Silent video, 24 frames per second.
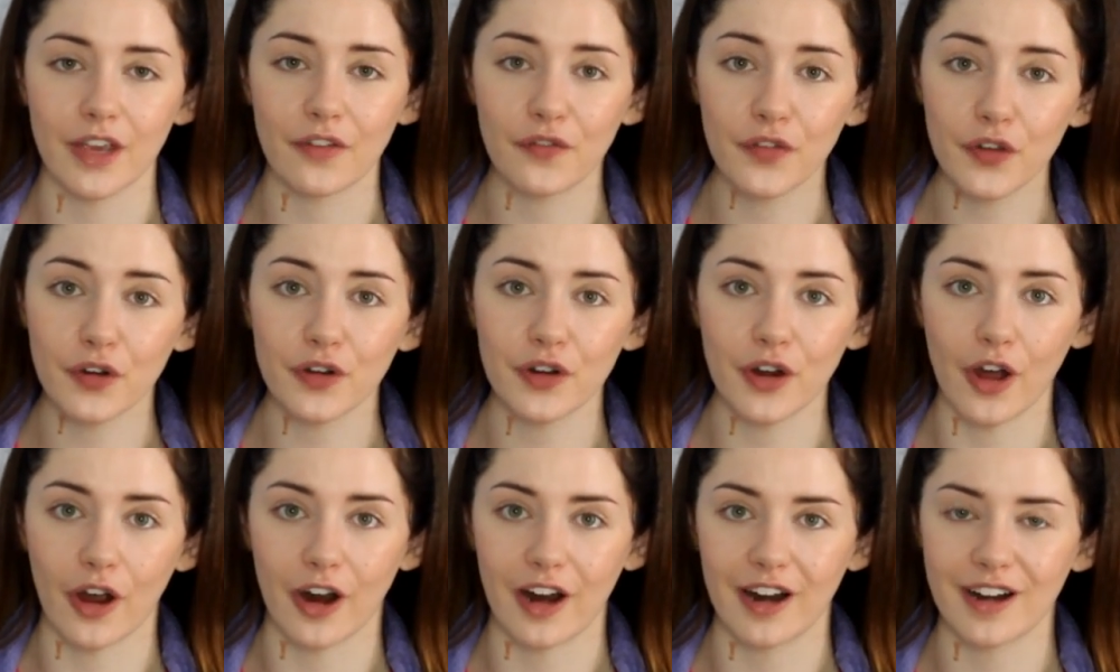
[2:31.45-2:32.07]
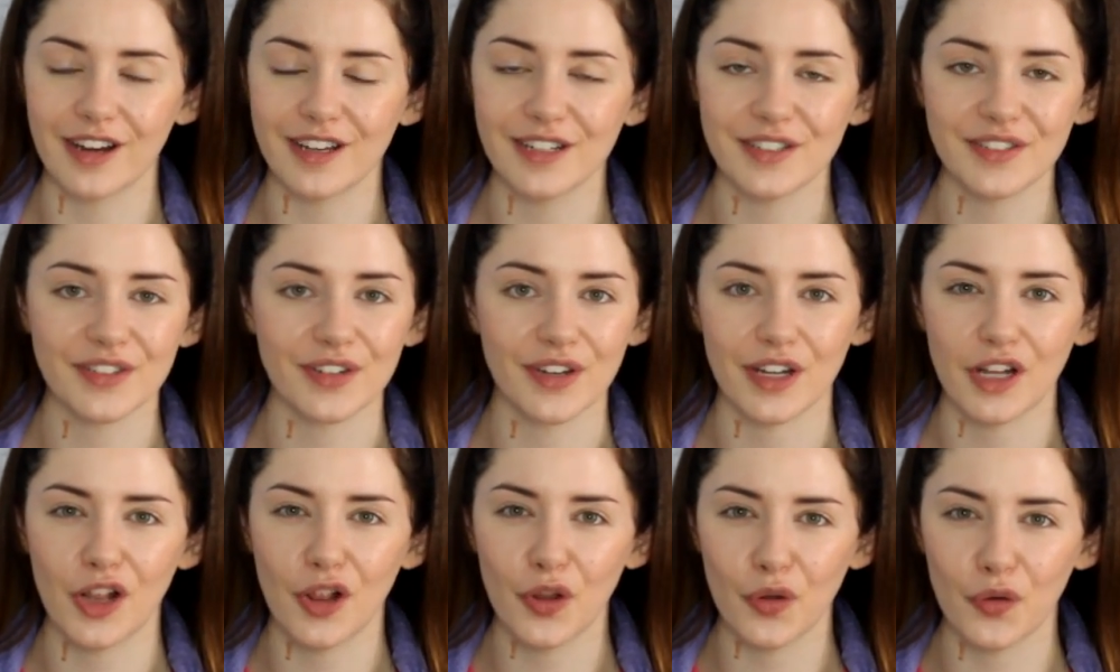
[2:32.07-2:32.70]
If you're in Ireland,
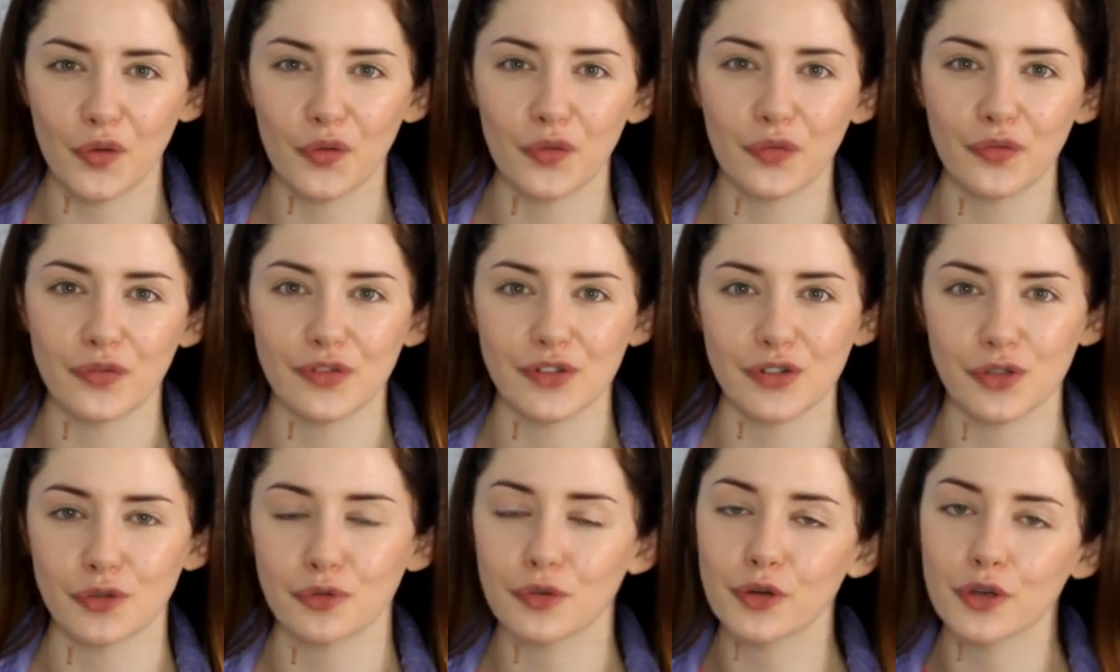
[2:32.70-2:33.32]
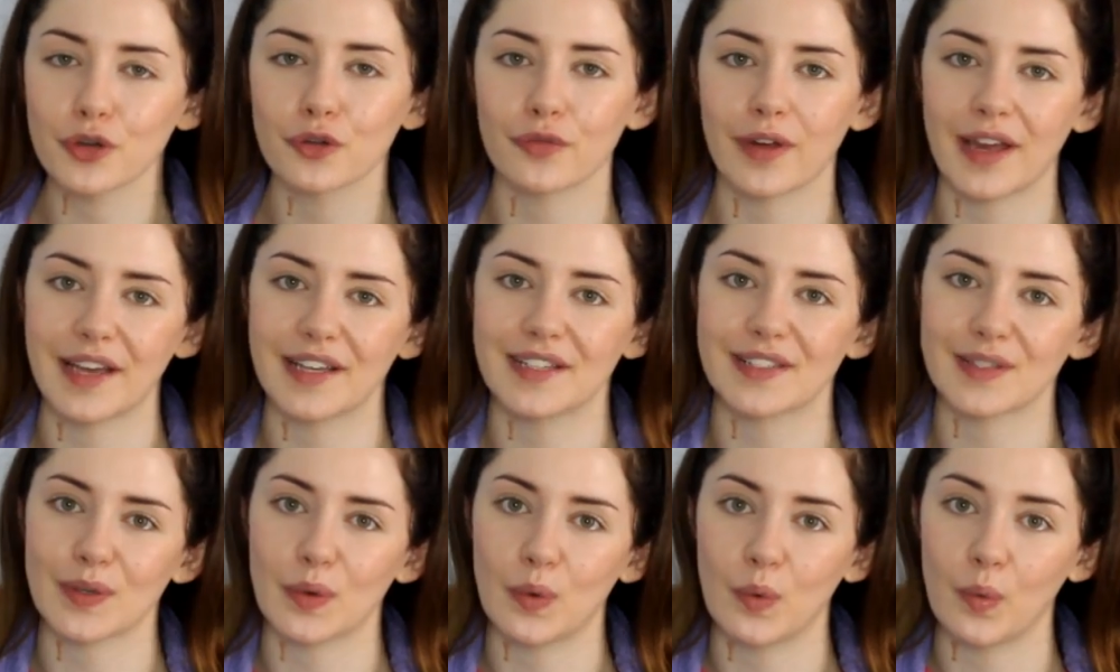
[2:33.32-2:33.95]
I love to run a
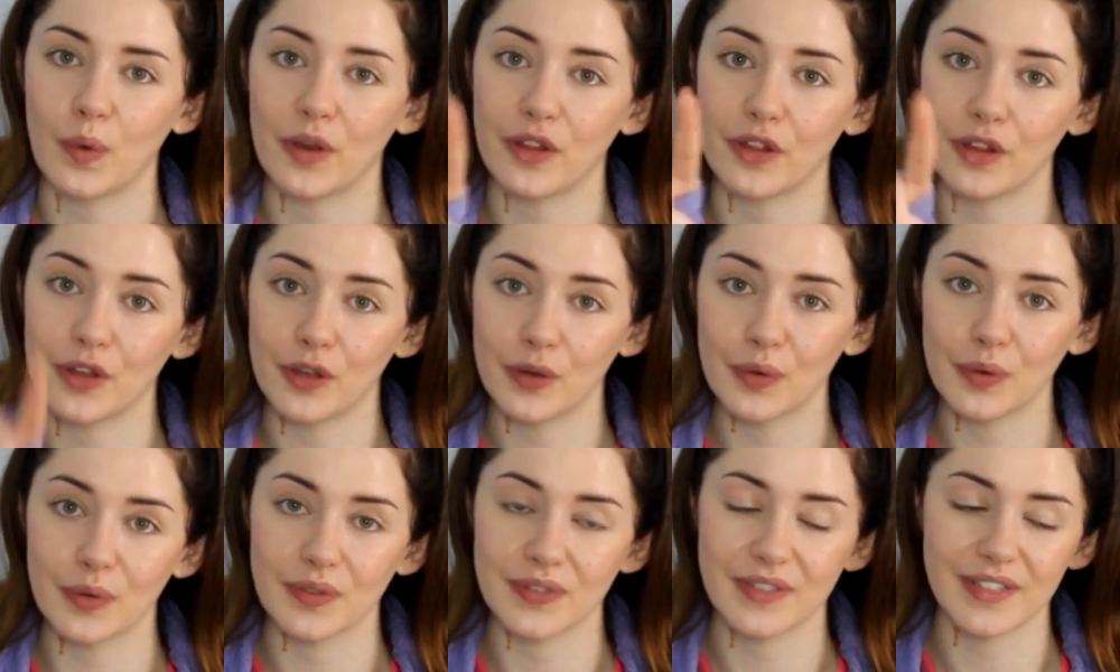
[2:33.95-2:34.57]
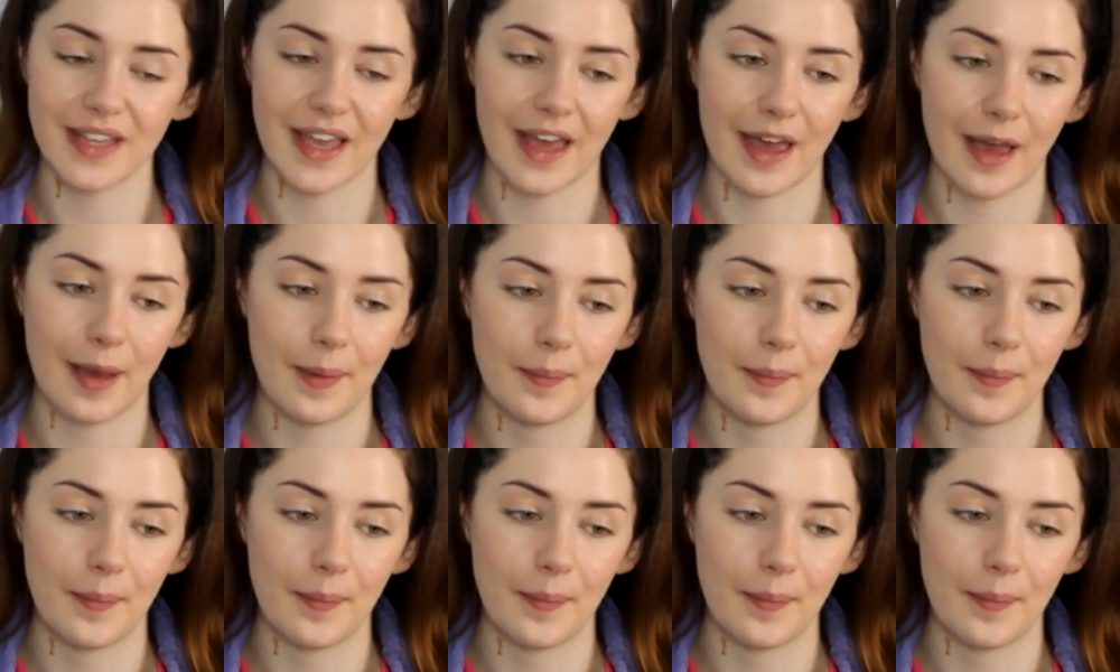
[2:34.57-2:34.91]
race with yous.